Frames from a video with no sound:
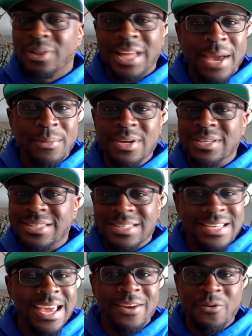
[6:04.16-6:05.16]
lineman is
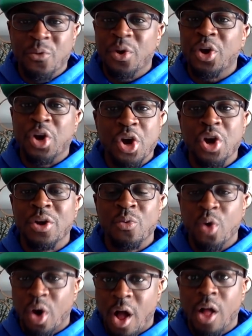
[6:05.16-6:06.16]
set. We're good.
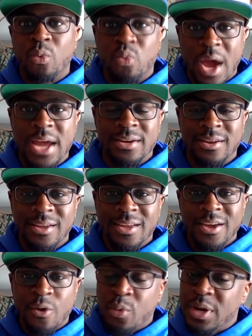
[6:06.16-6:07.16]
We're all right.
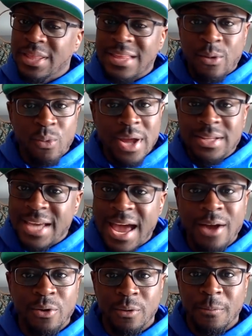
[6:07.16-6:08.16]
We need that right
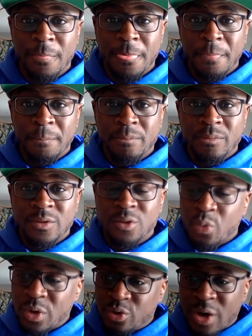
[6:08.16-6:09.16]
tackle. So
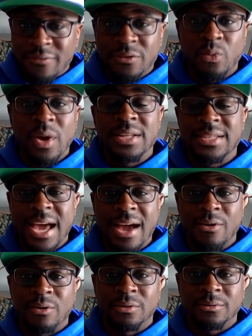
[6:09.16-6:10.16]
we draft a right
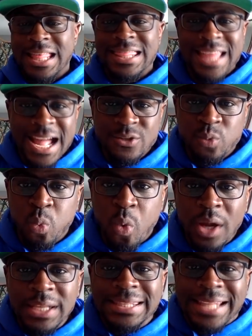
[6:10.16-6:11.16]
tackle. That's
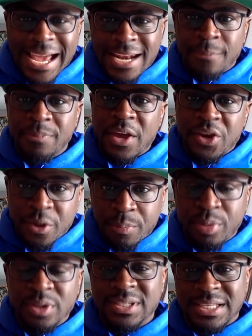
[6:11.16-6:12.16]
one lineup that you can
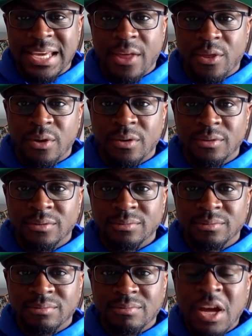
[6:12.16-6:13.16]
put together.
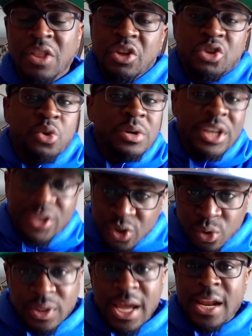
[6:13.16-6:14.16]
The
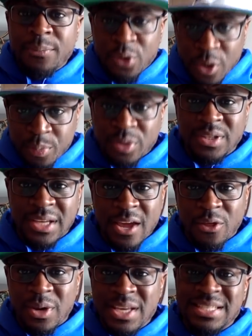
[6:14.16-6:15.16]
traditional lineup you can put
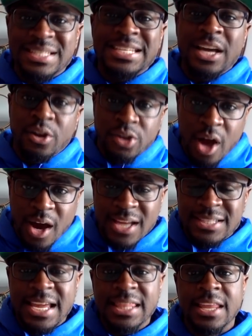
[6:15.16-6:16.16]
together is Deion
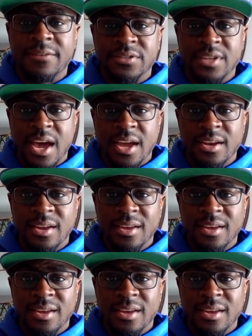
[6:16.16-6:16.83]
Dawkins at left side,